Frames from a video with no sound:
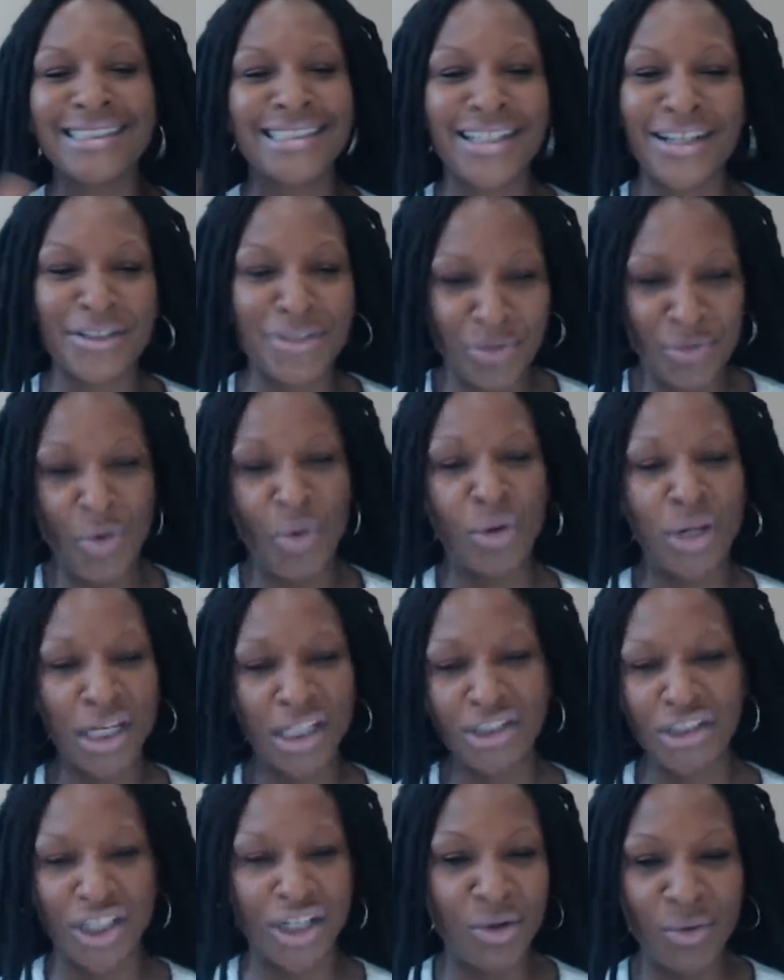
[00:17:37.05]
Now he
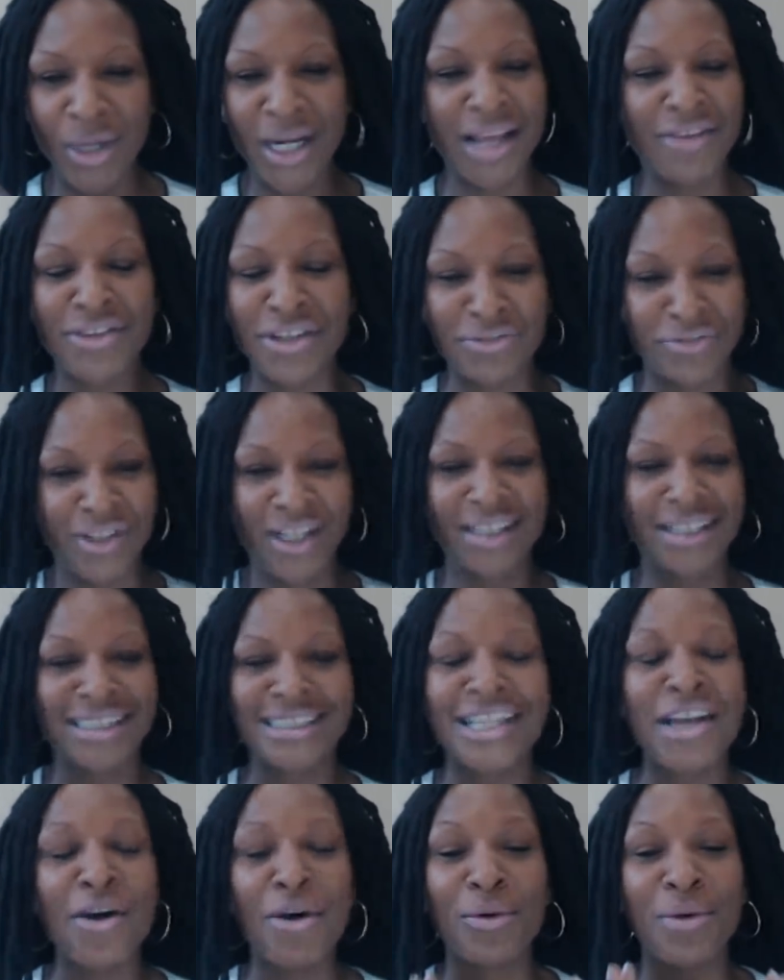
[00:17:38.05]
in jail, whatever the fuck.
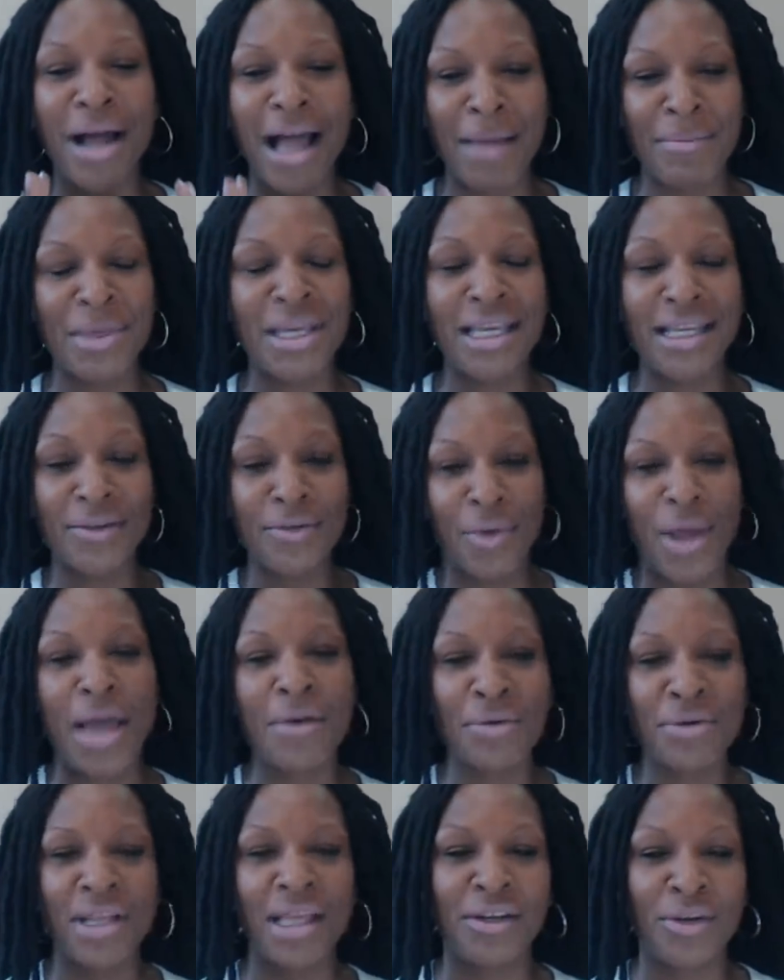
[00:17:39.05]
No, I mean,
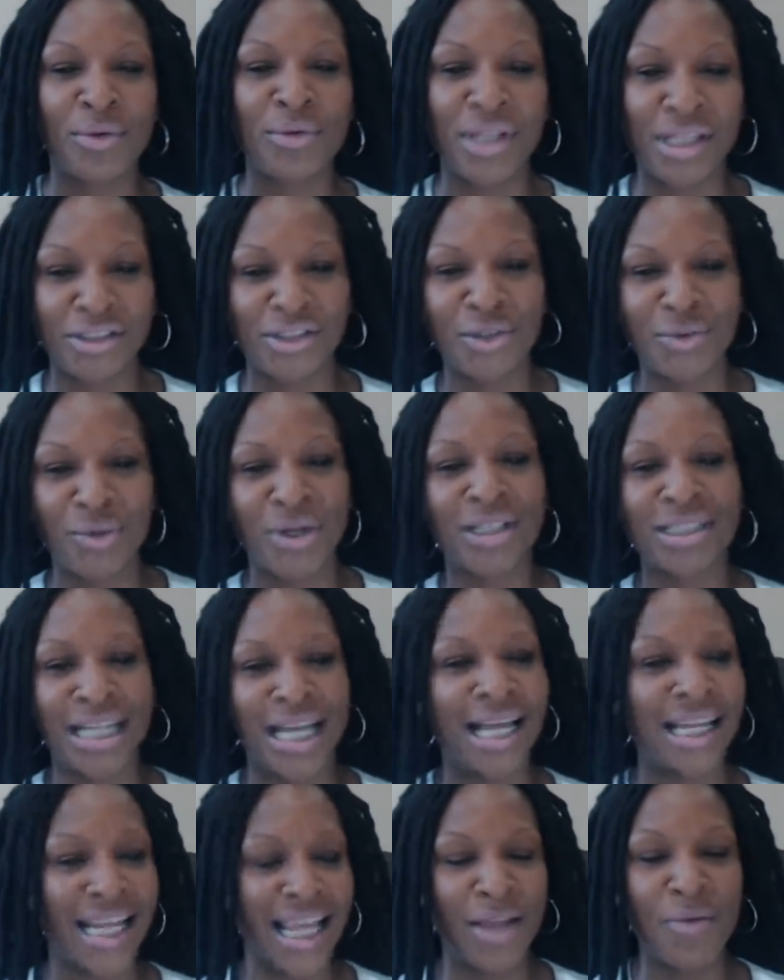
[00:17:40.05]
how do they know that you are
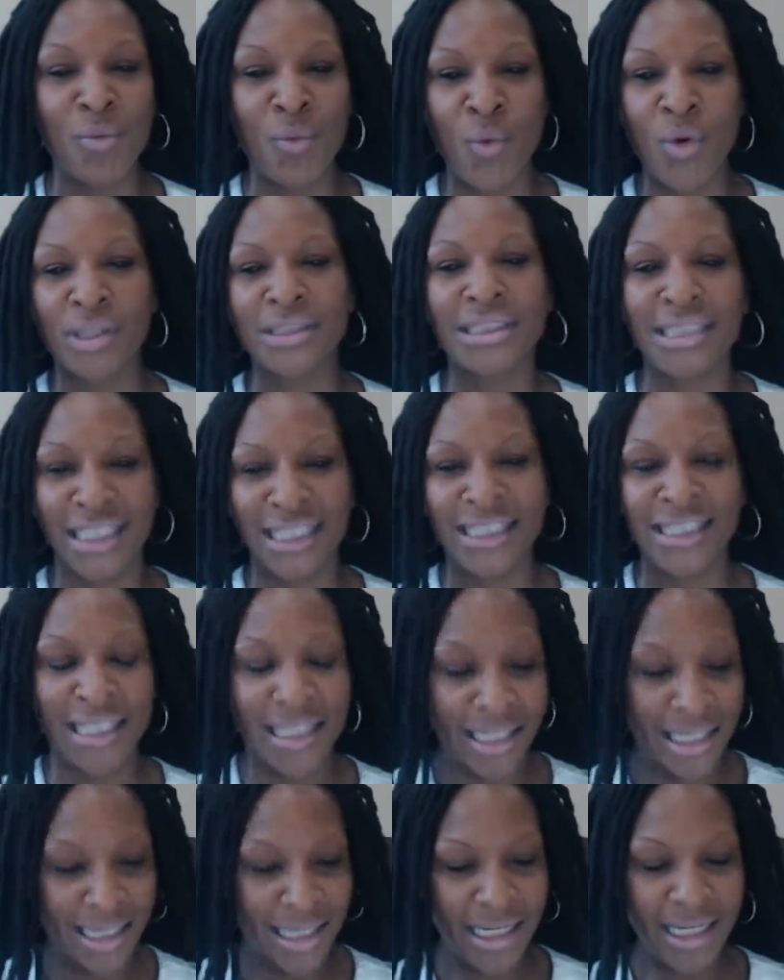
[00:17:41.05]
not a wanted
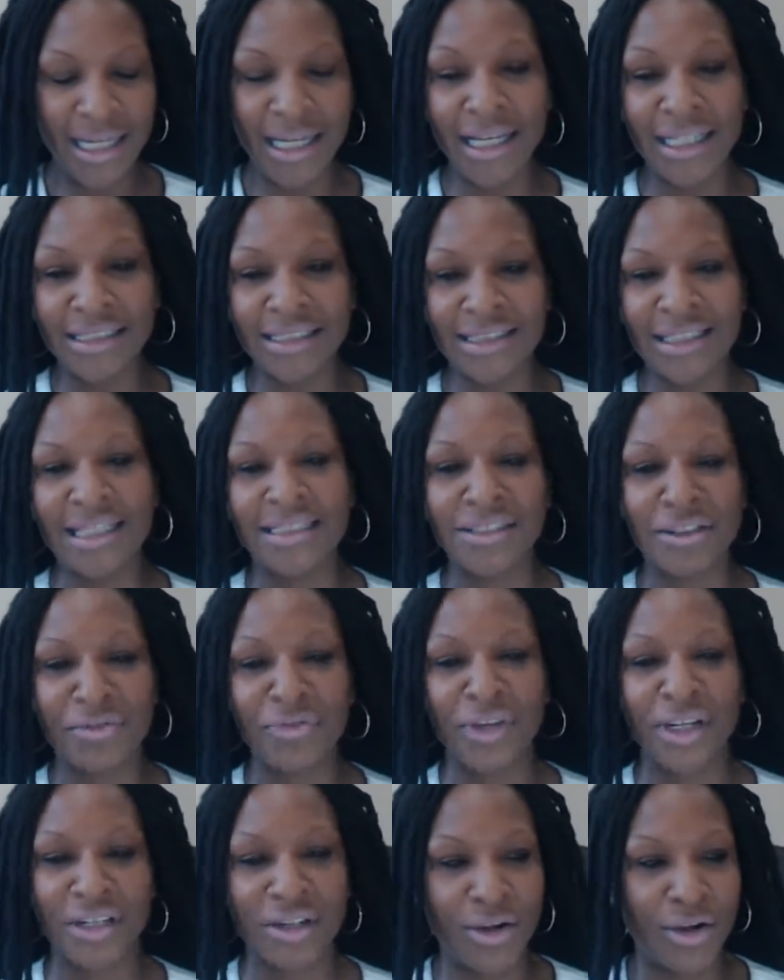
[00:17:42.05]
sex
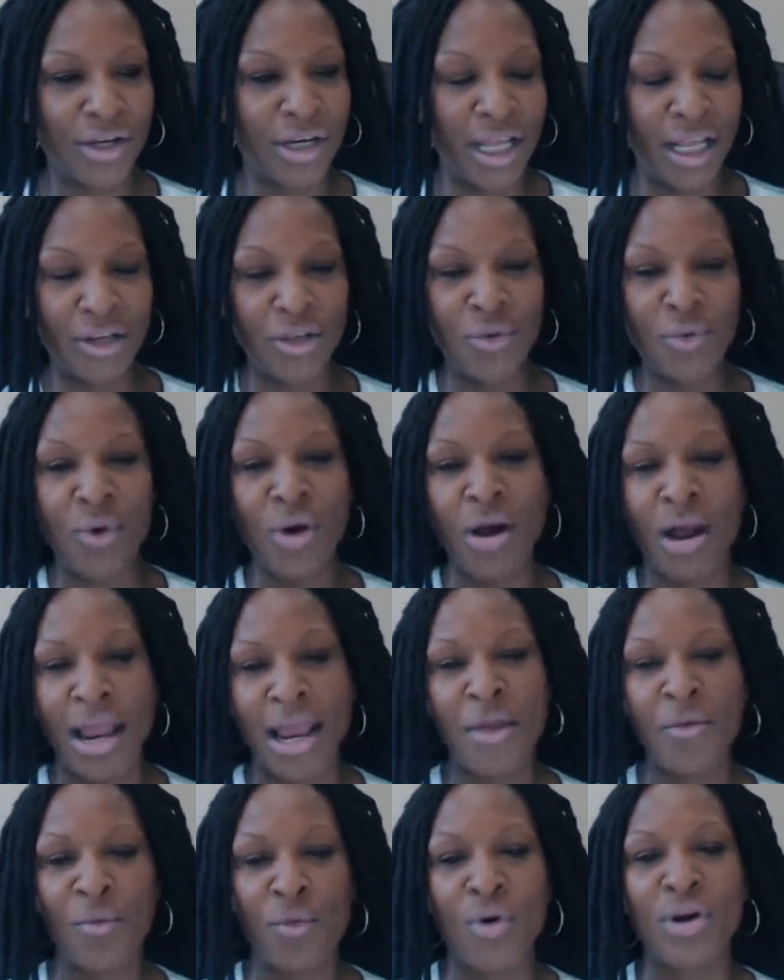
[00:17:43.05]
offender, that you are
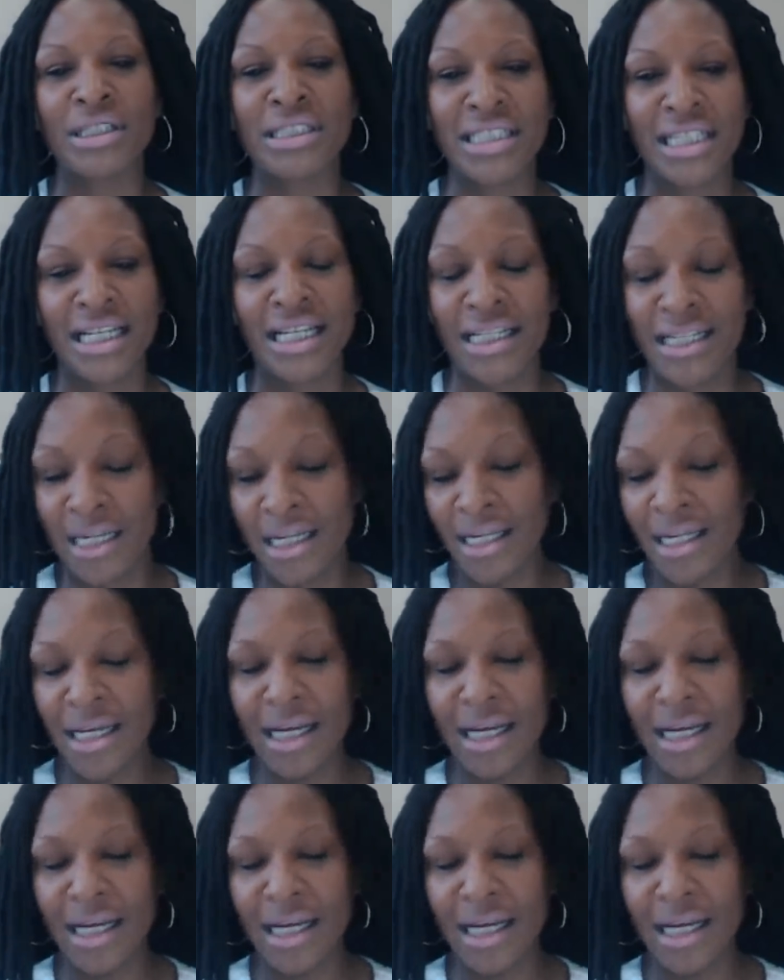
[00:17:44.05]
a wanted